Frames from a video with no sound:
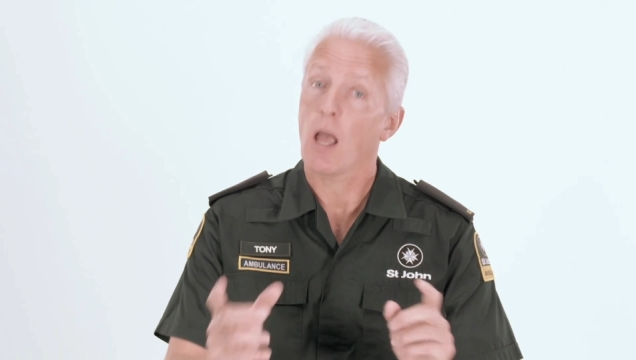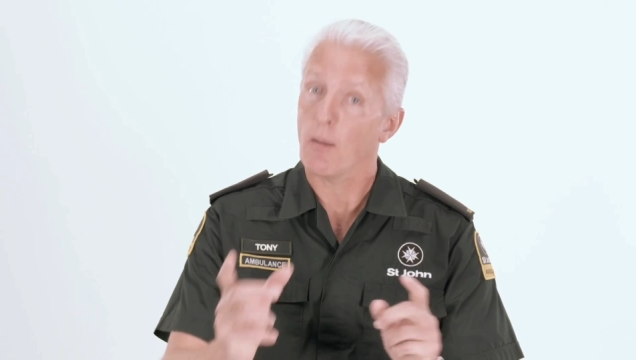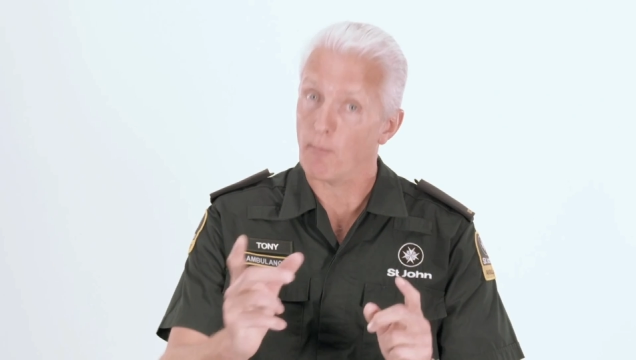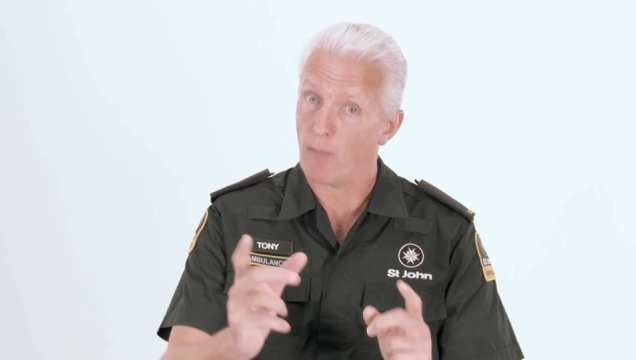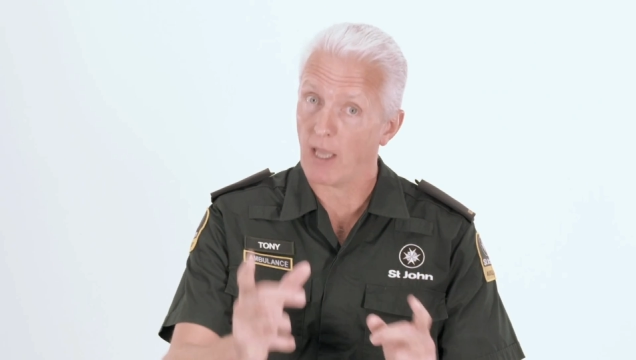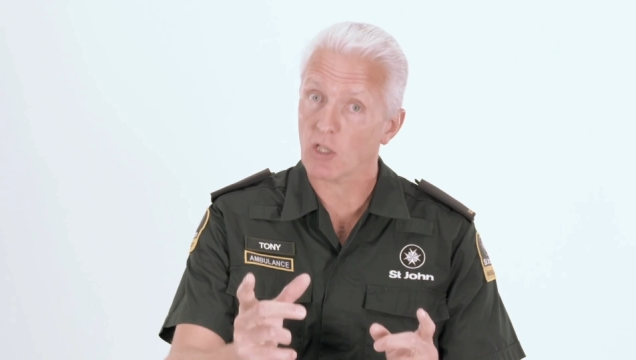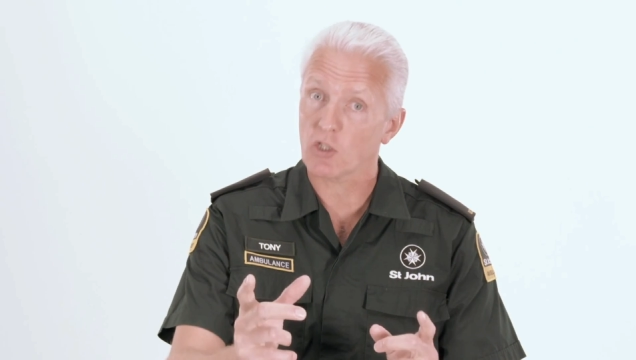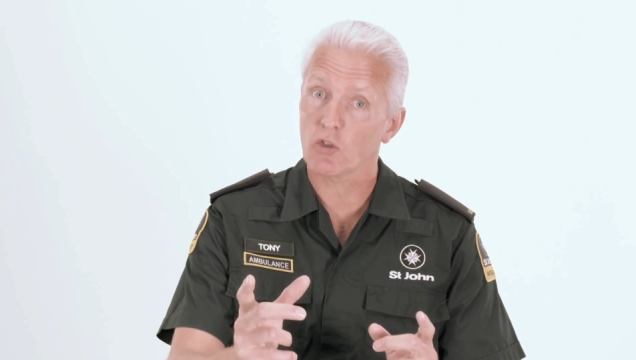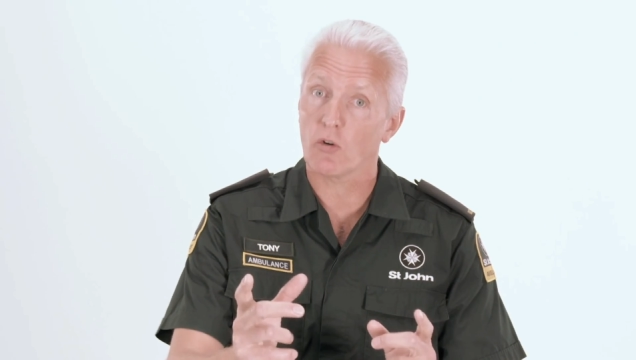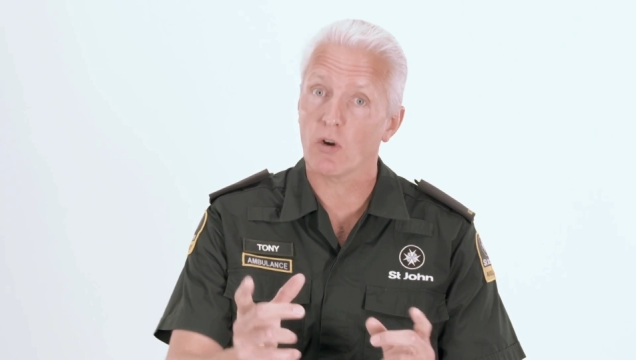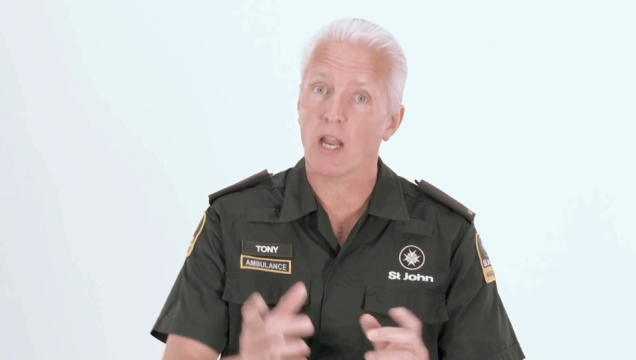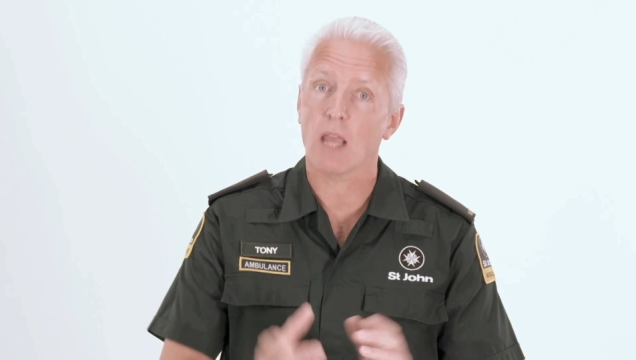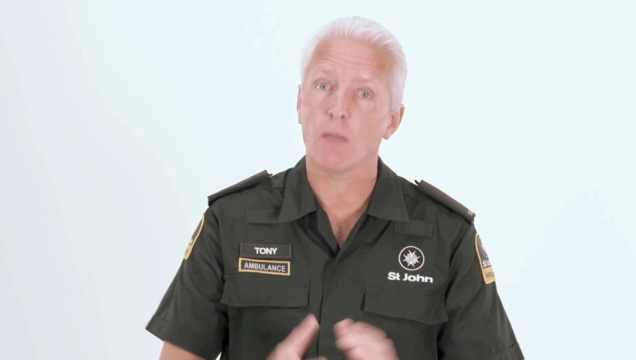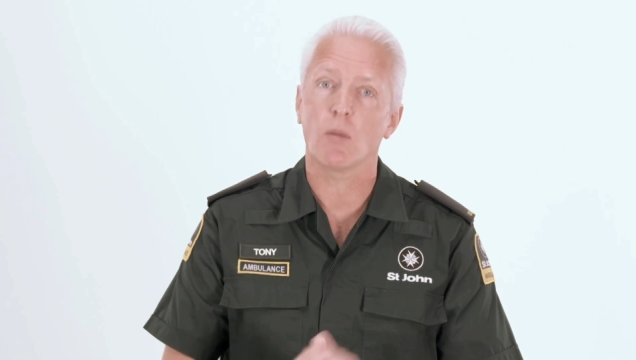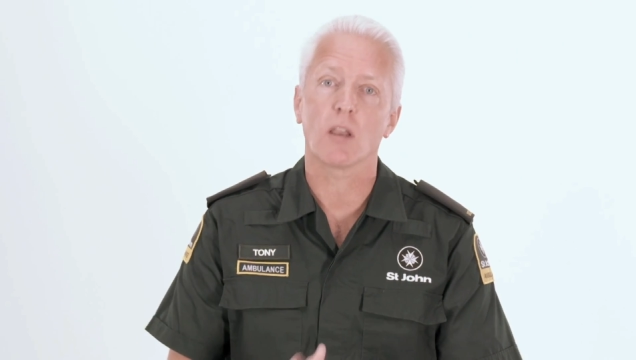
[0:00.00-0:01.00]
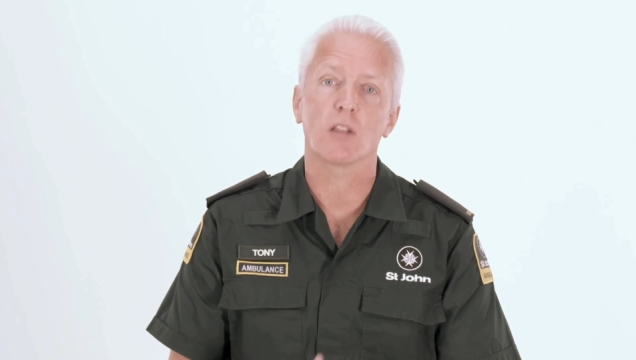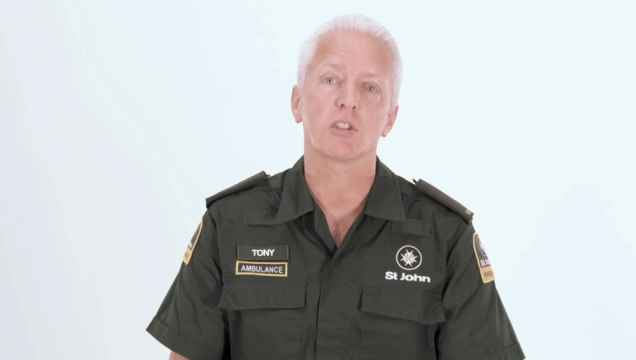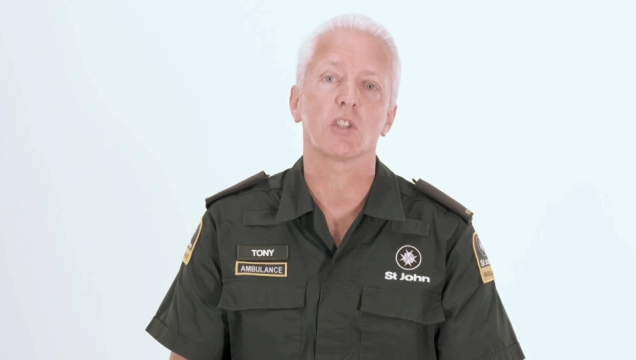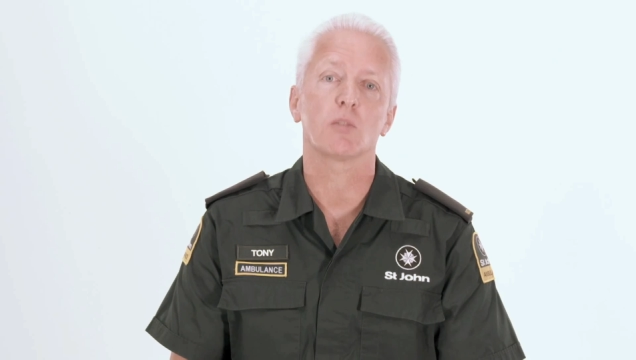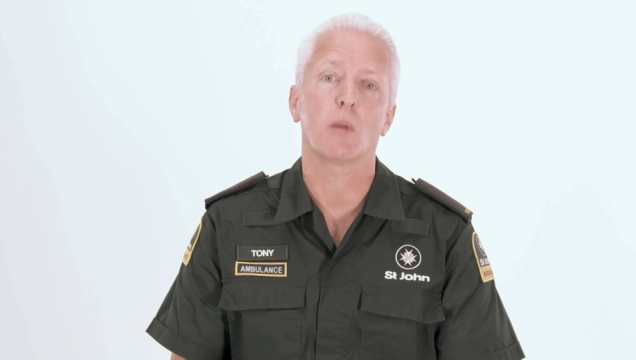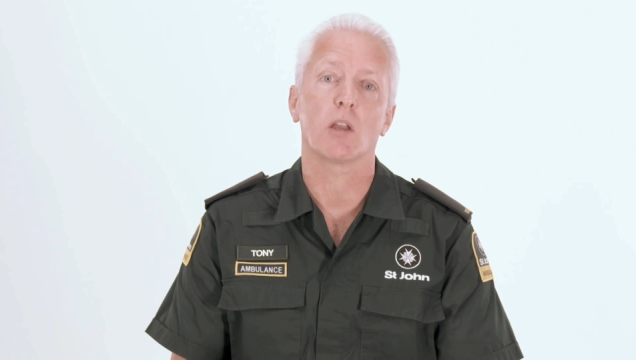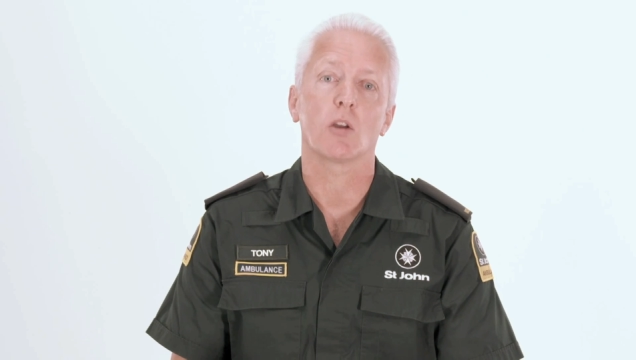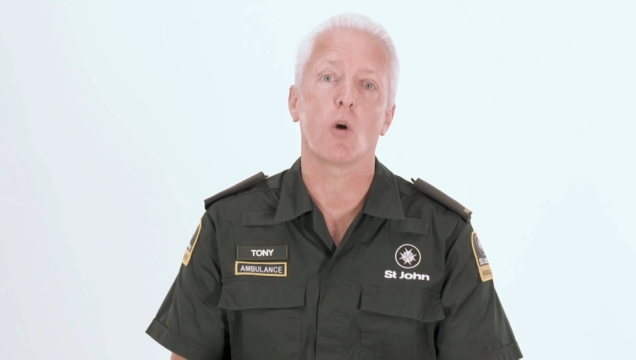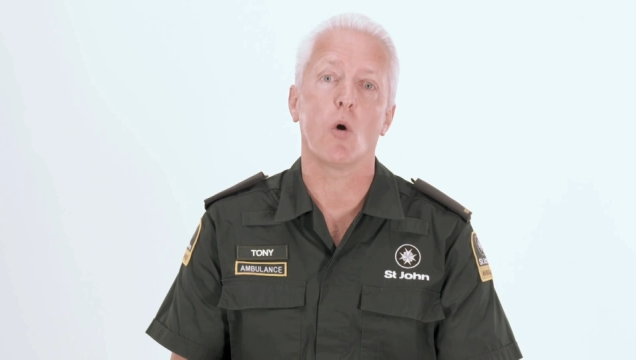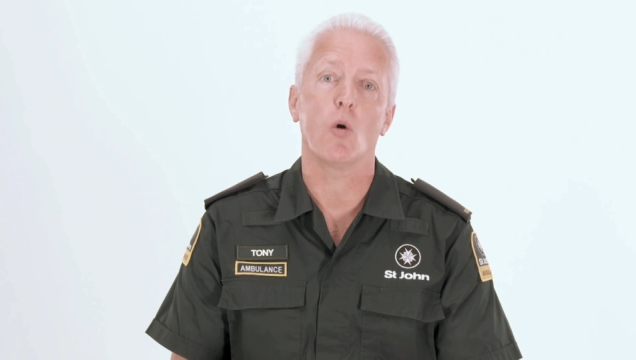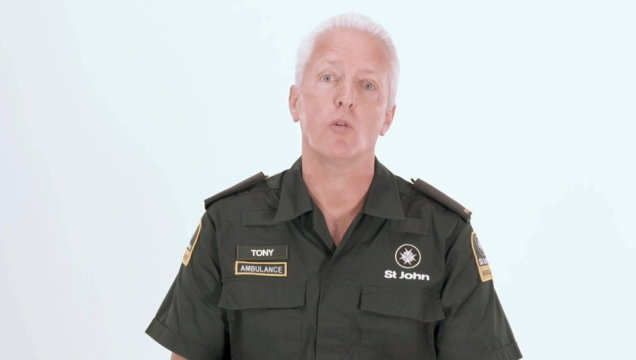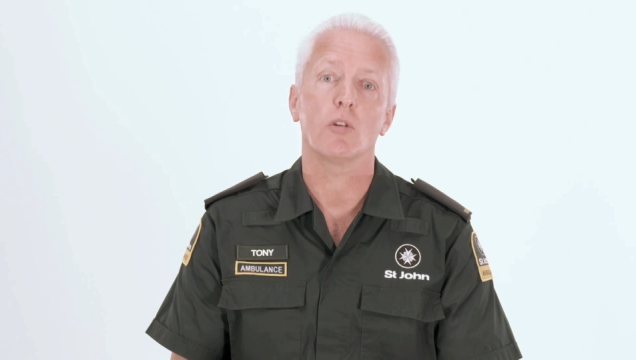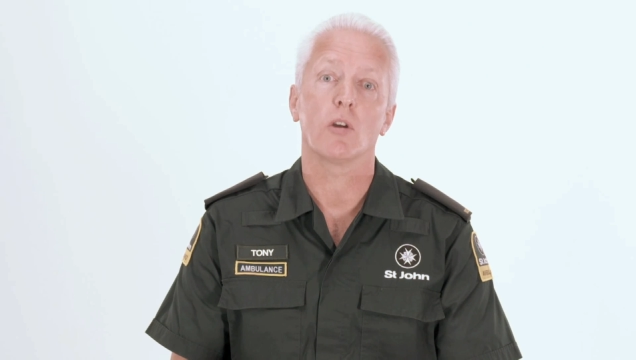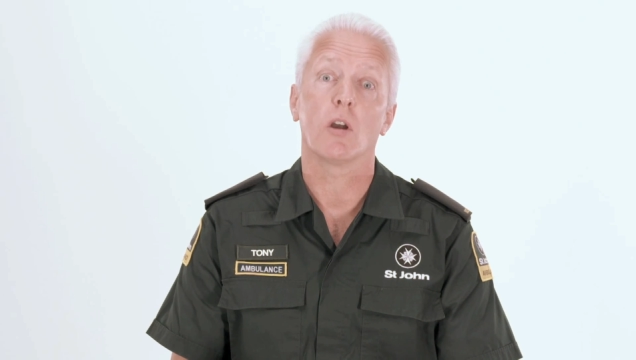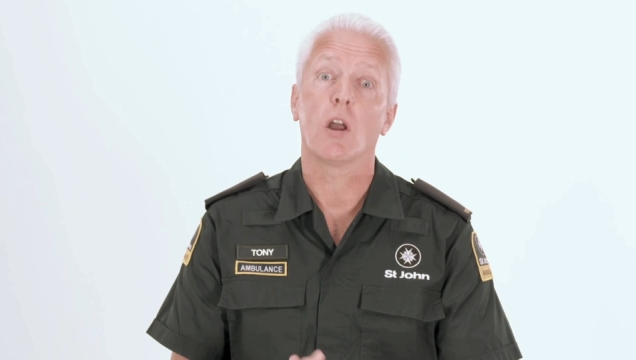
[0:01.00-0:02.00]
make sure an ambulance is being
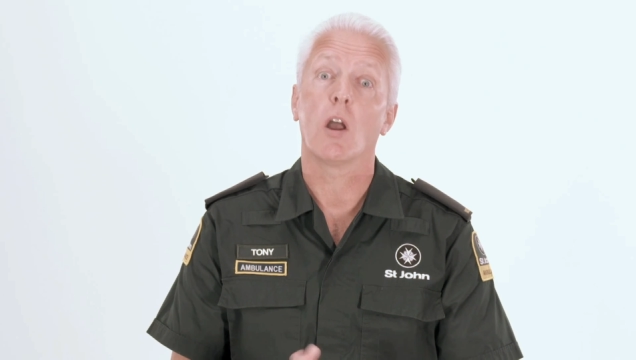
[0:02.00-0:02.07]
called,